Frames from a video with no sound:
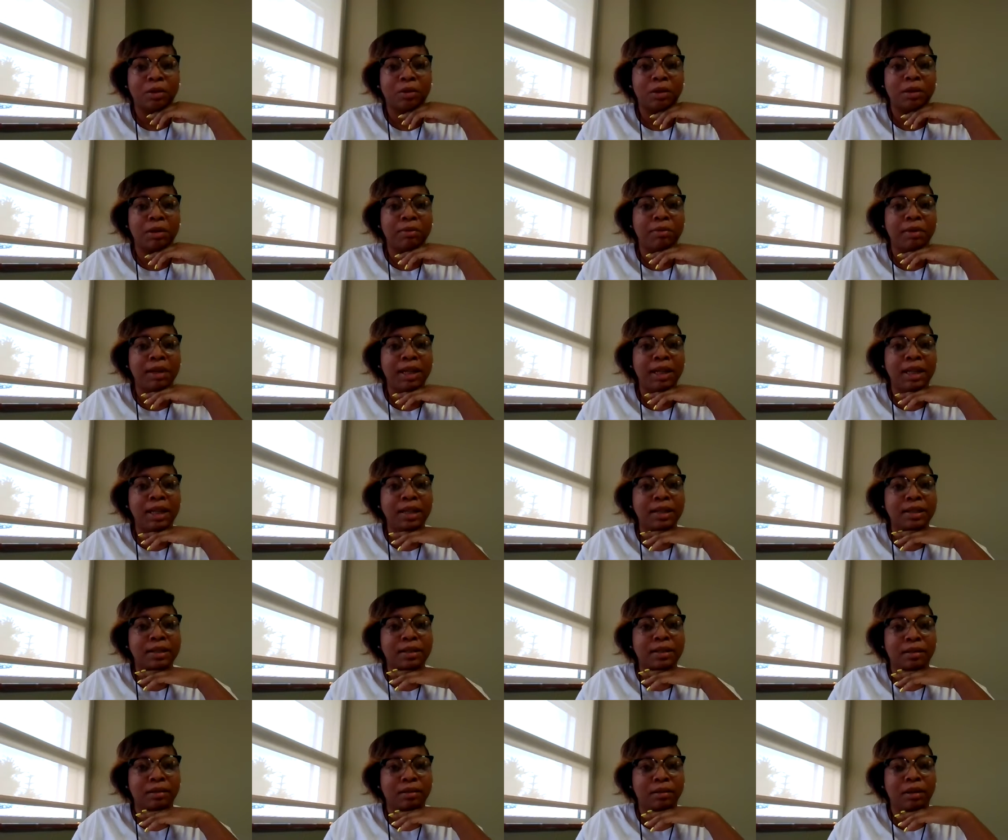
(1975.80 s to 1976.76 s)
3
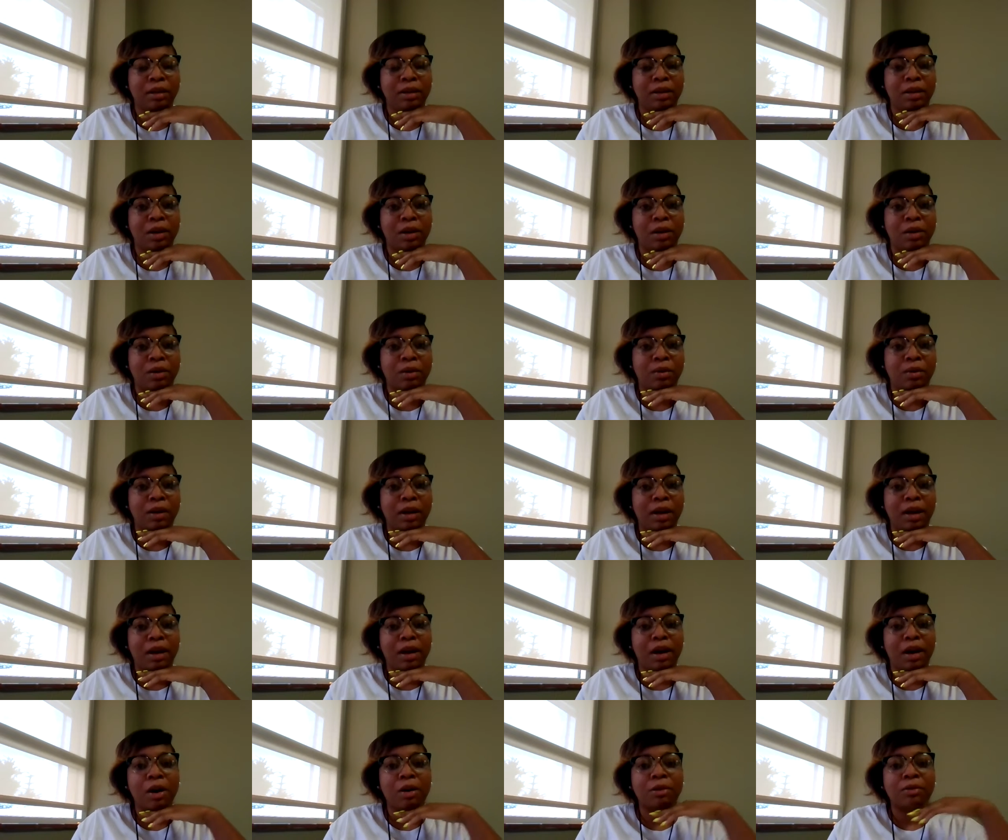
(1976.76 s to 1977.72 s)
weeks.
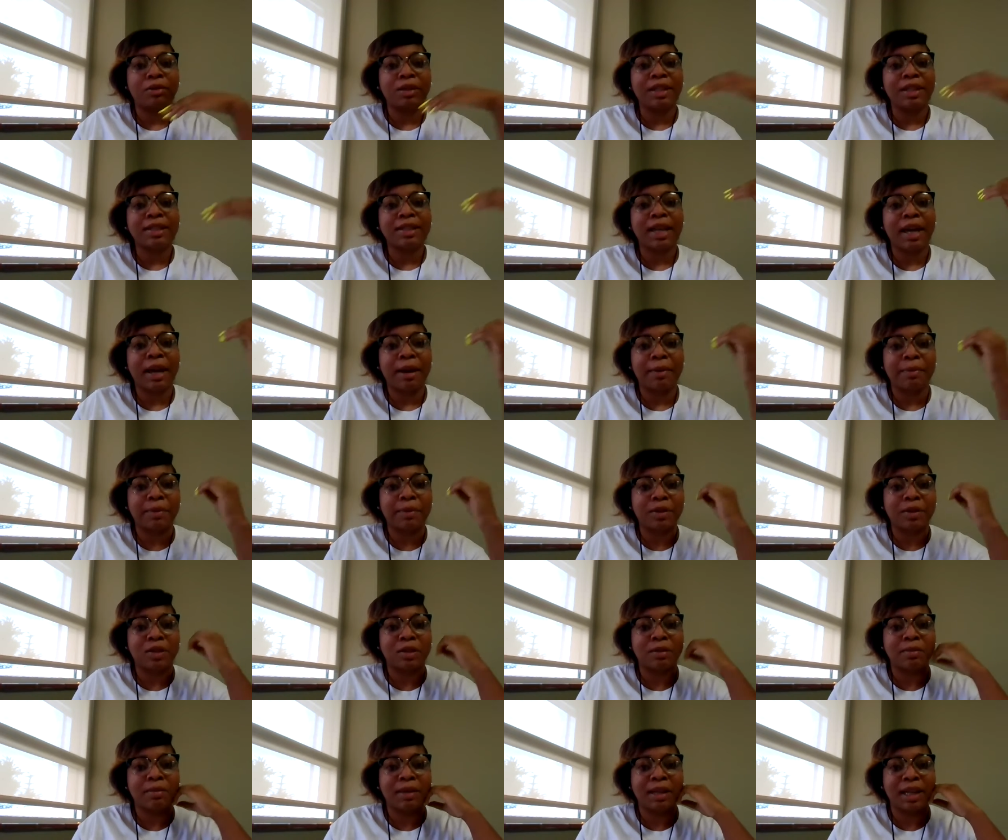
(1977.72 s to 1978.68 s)
Oh, this
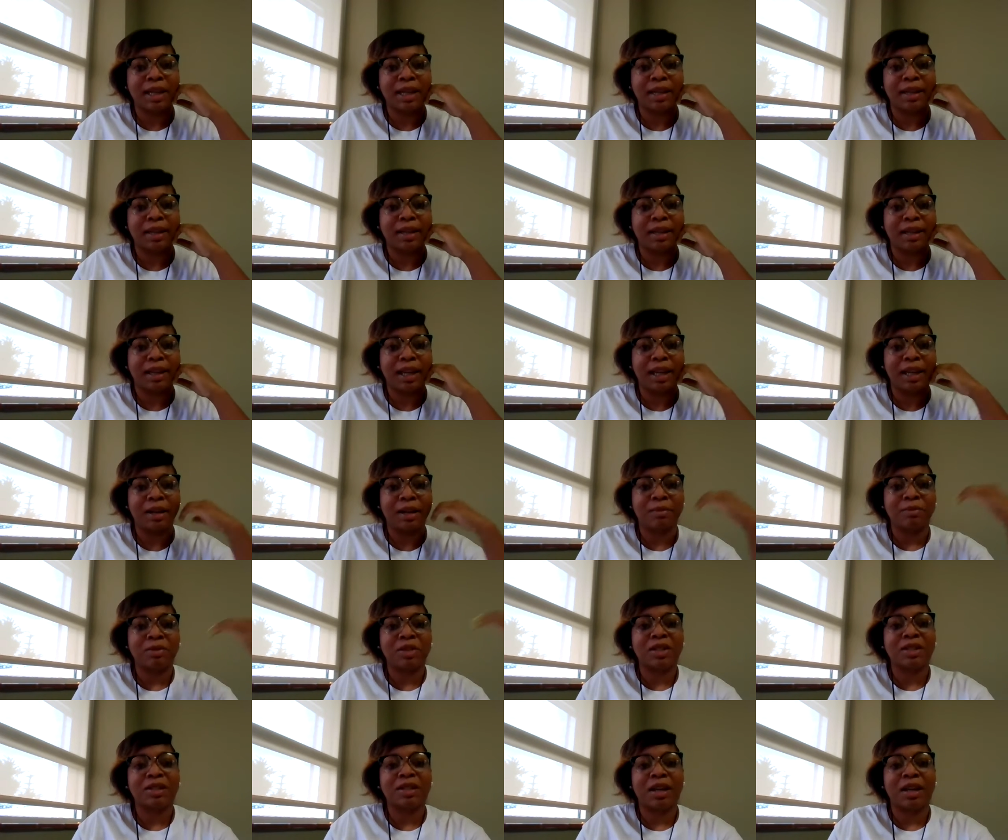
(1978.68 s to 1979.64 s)
happened to me, and
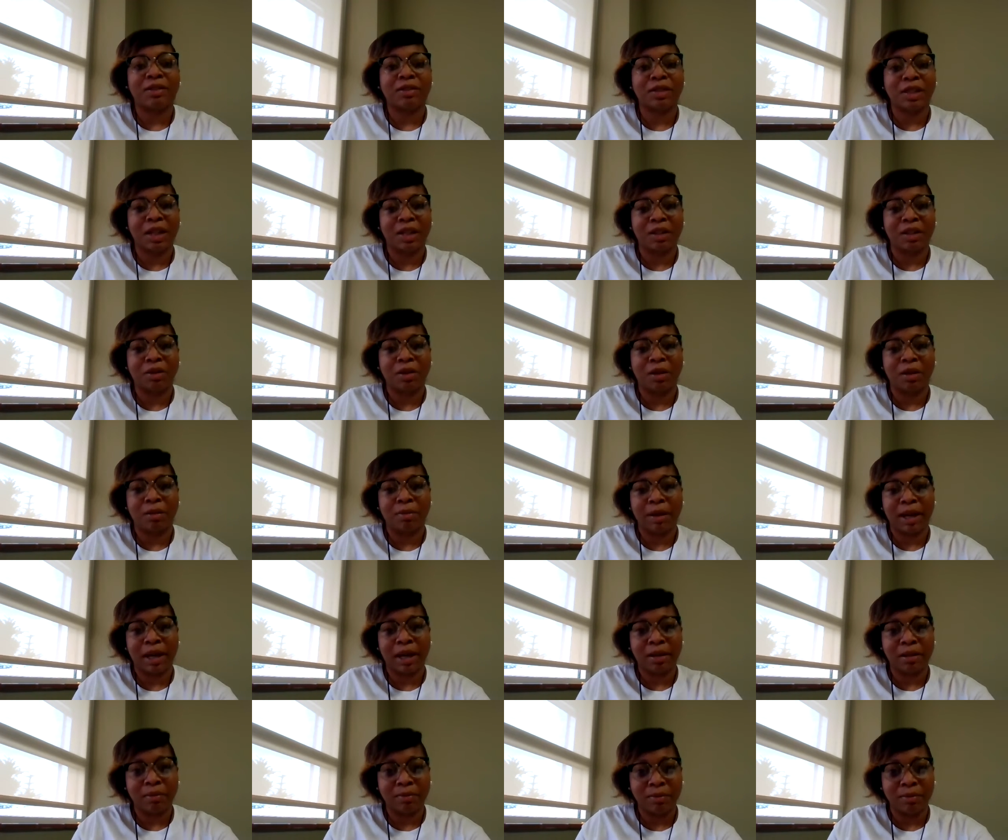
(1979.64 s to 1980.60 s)
I'm just now telling you
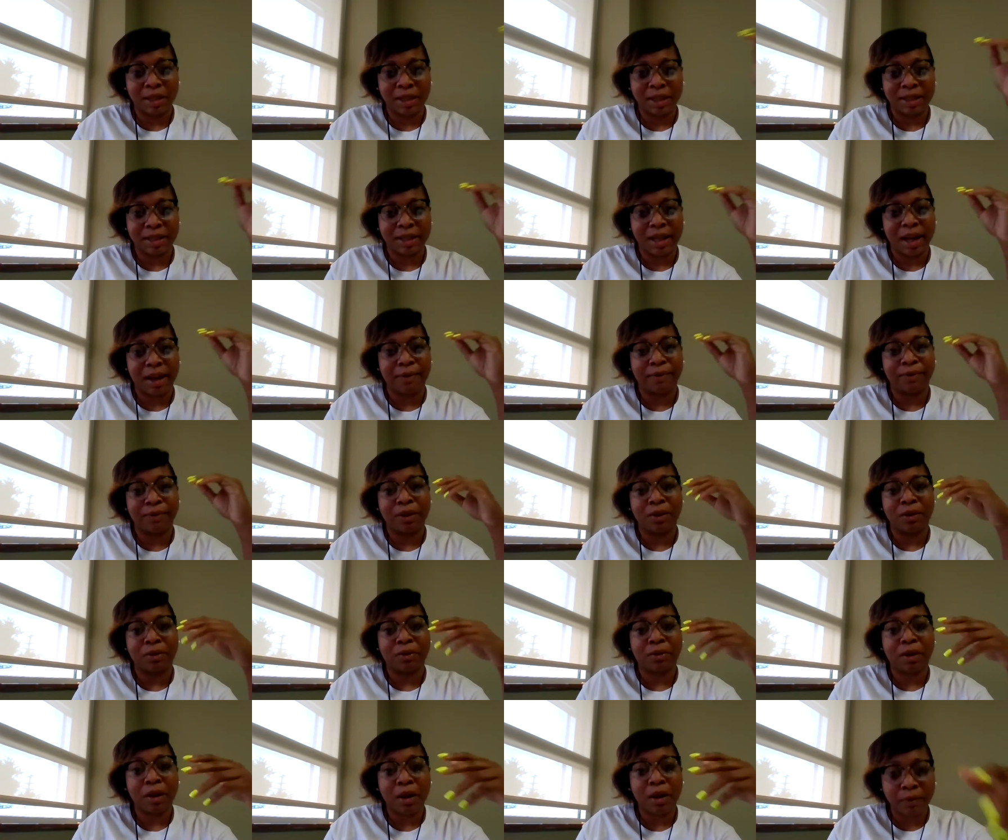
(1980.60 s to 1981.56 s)
about it because I
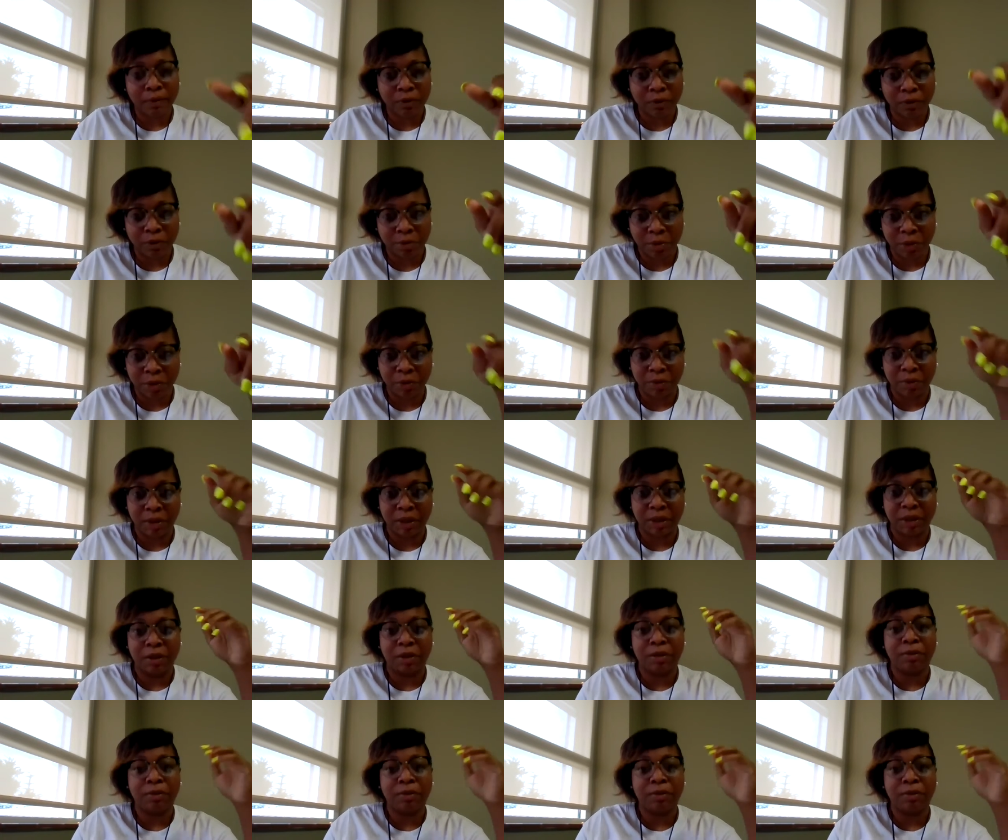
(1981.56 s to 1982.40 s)
feel comfortable with